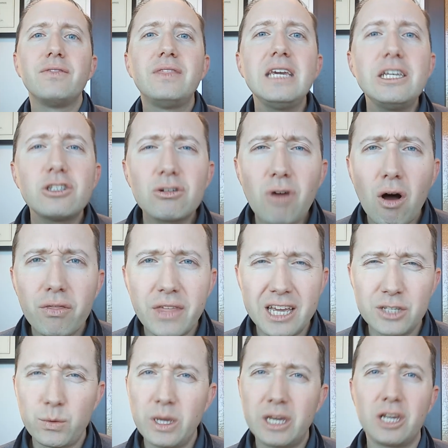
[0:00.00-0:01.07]
These are all
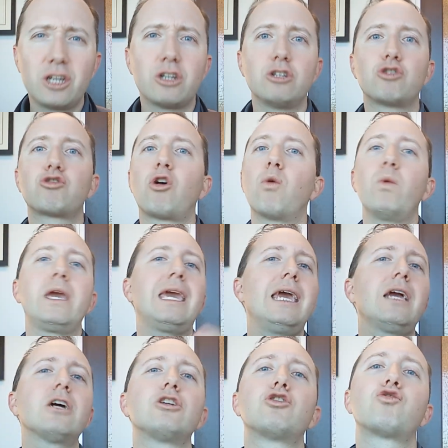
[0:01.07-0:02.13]
things we can control. We
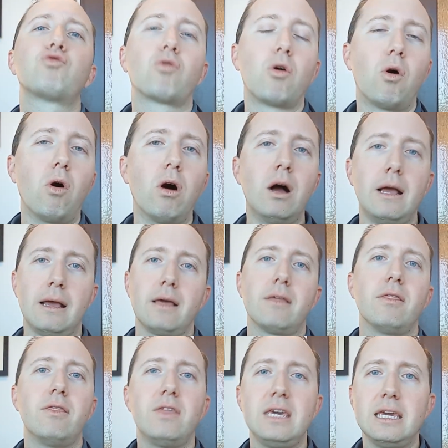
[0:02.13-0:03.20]
can't control
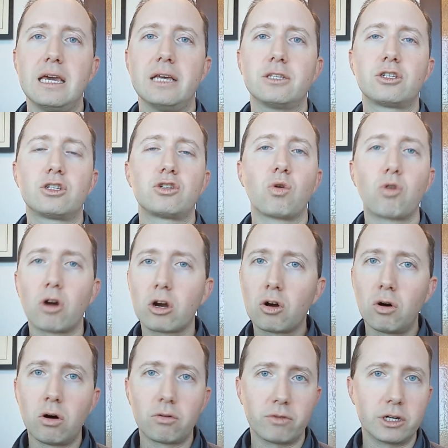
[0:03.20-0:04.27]
the
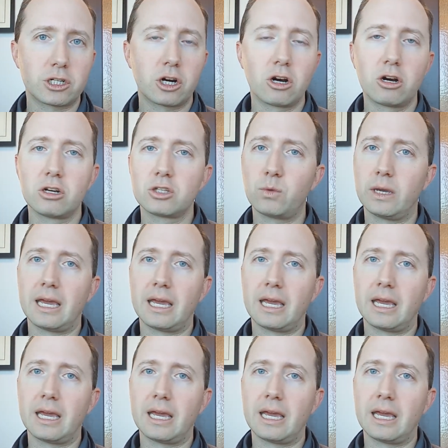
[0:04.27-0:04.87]
historical returns.